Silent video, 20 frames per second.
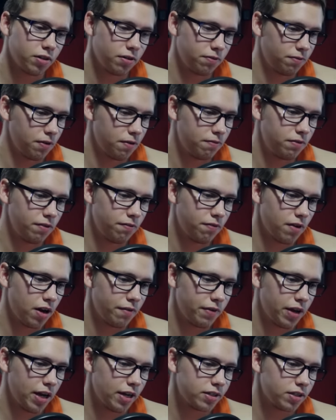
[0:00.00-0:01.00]

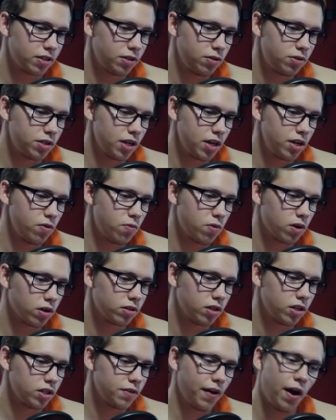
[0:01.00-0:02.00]
55 asks, you said you
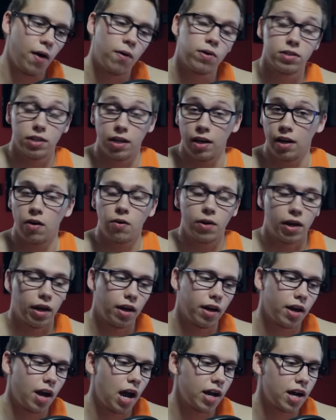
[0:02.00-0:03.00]
worked tons of hours. Yeah, okay,
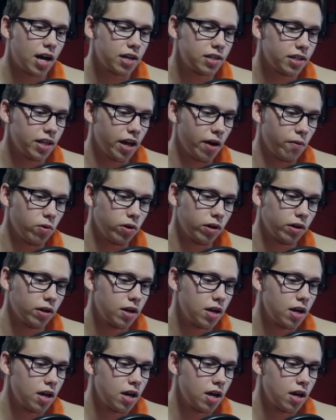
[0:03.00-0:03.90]
I got to that one.